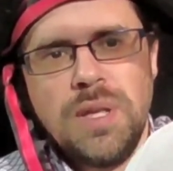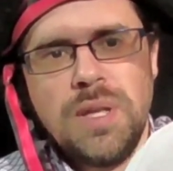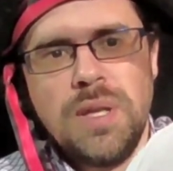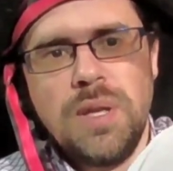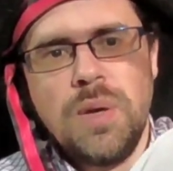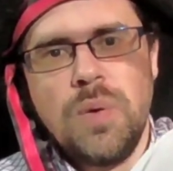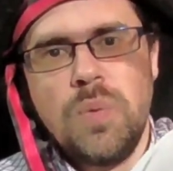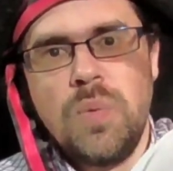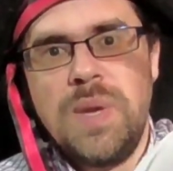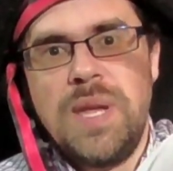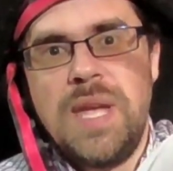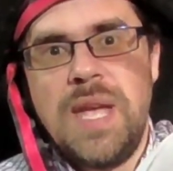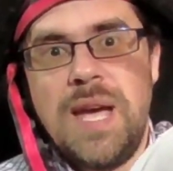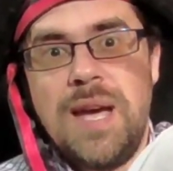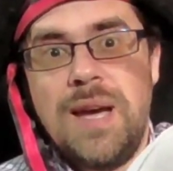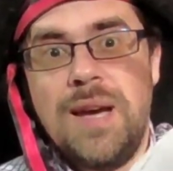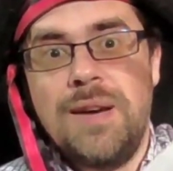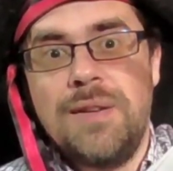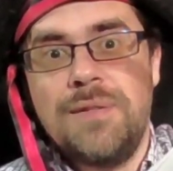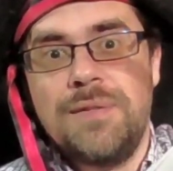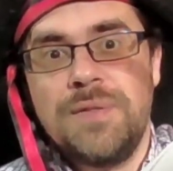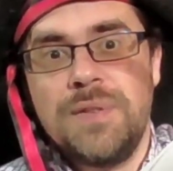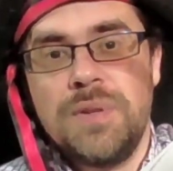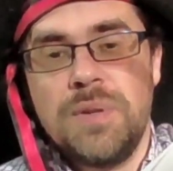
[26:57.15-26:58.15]
We
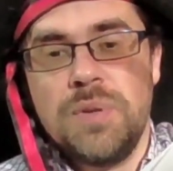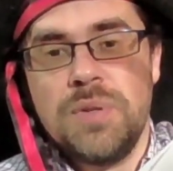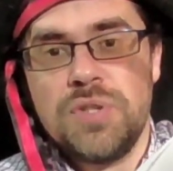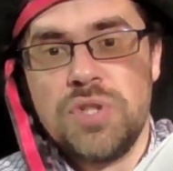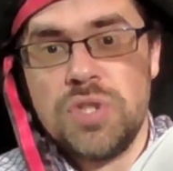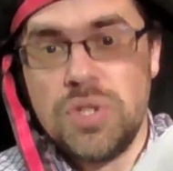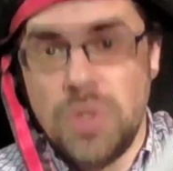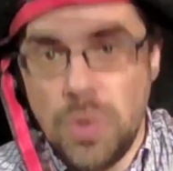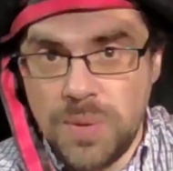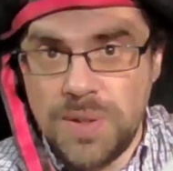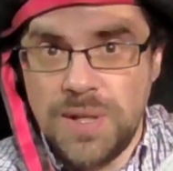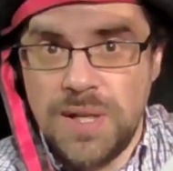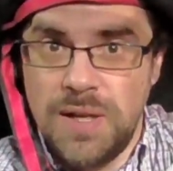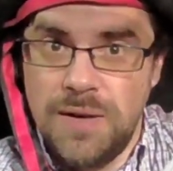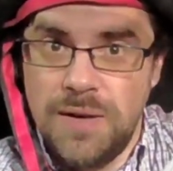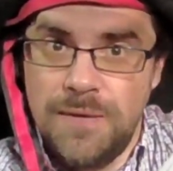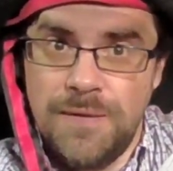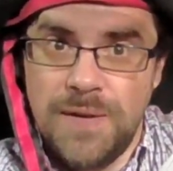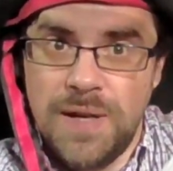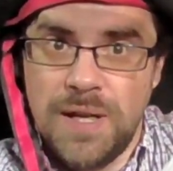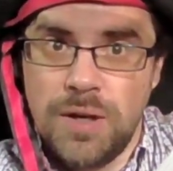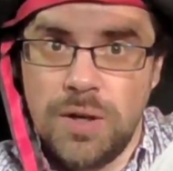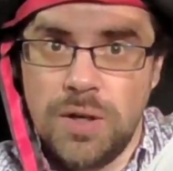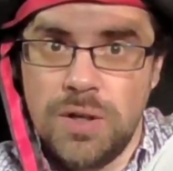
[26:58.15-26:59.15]
have soaked it in
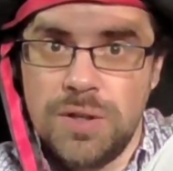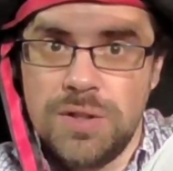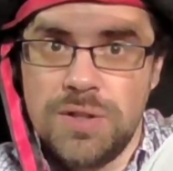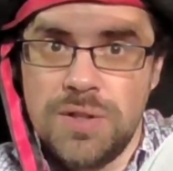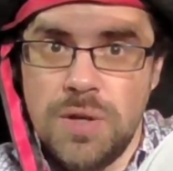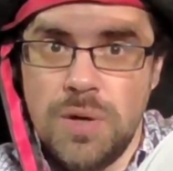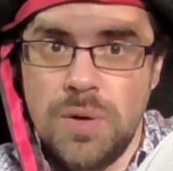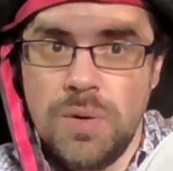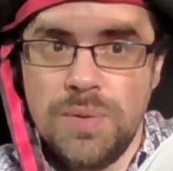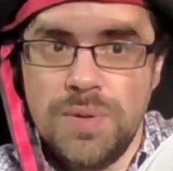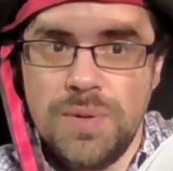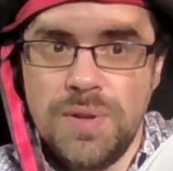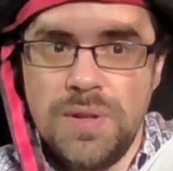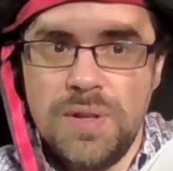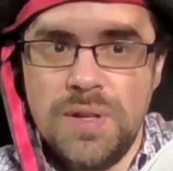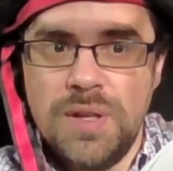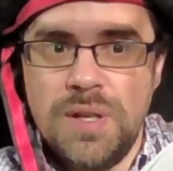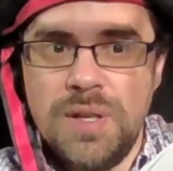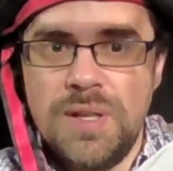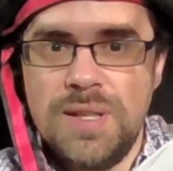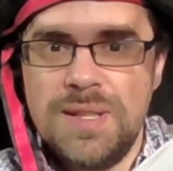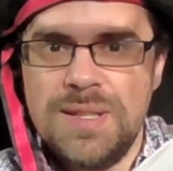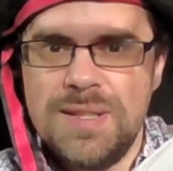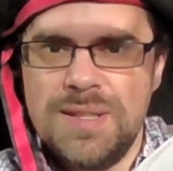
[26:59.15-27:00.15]
vinegar, so the